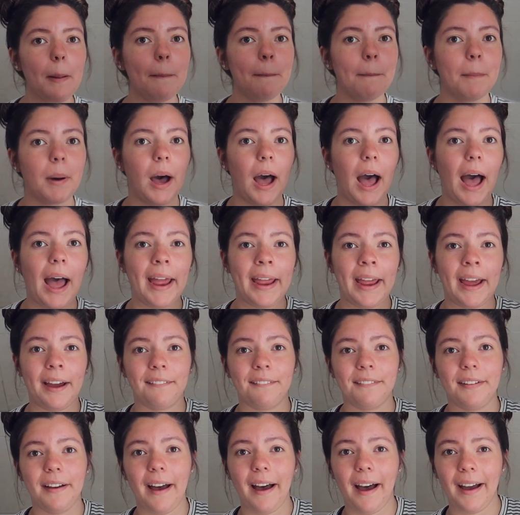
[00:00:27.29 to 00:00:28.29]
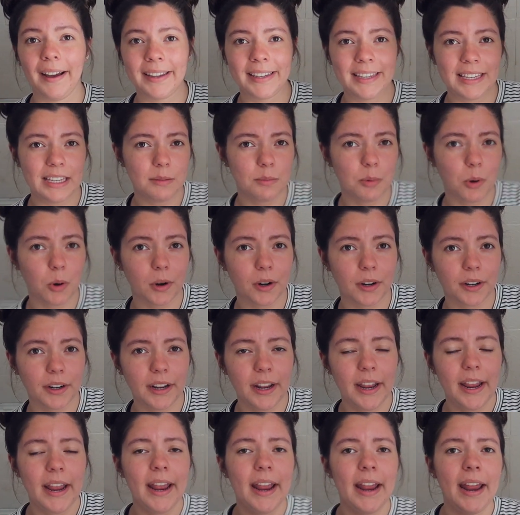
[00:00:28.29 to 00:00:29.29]
But I have a keyboard
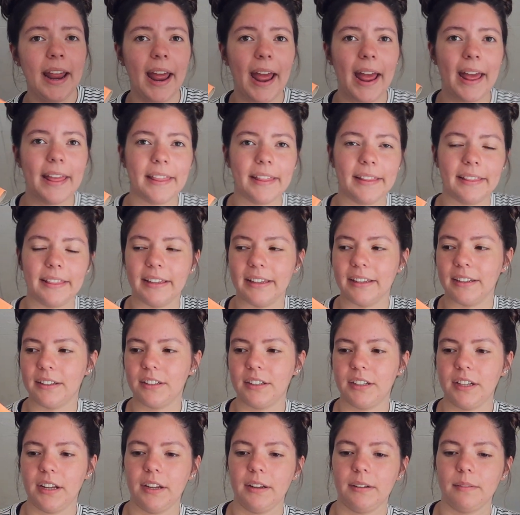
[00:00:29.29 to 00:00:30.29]
and then this